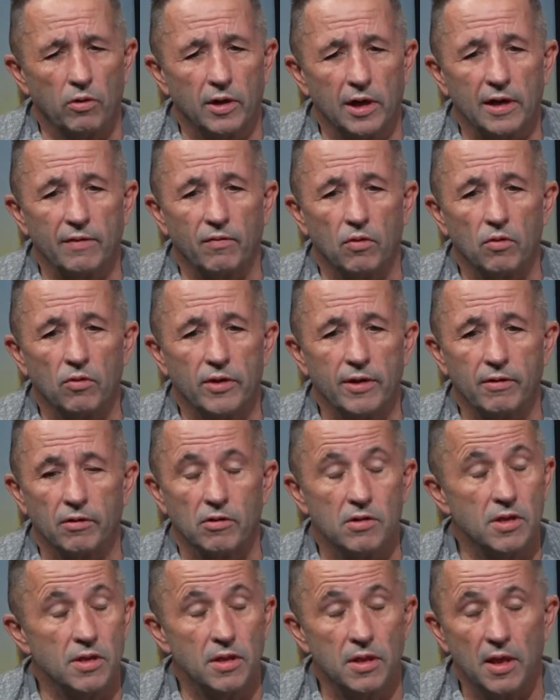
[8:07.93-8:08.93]
level, there is
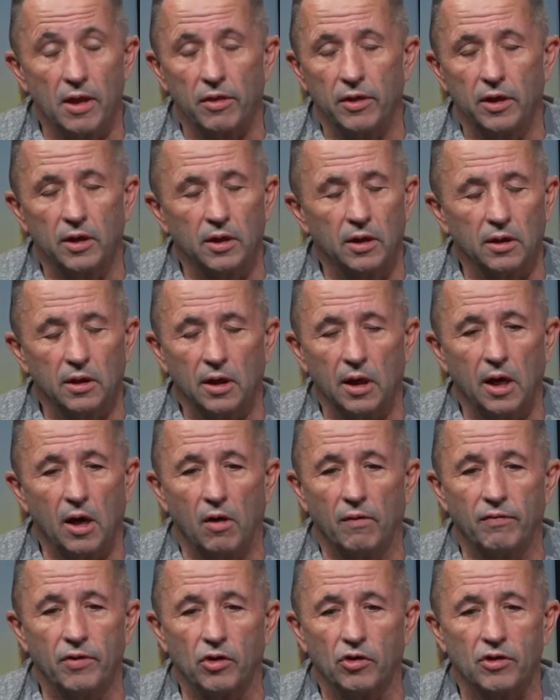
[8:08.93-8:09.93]
nothing
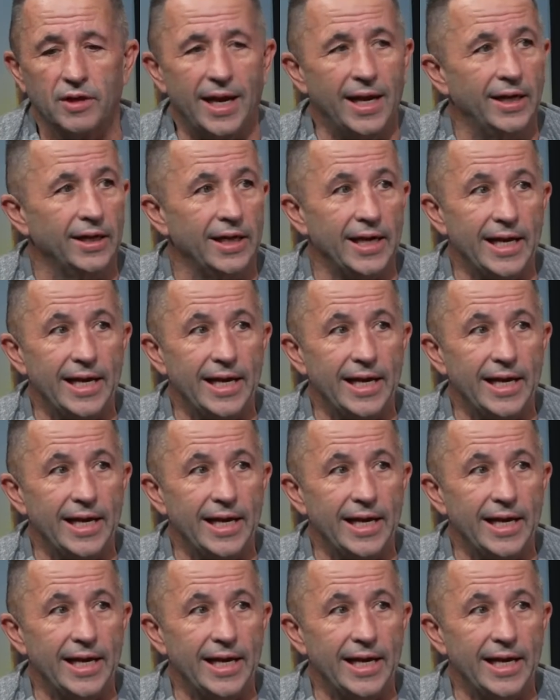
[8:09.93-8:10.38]
of the standard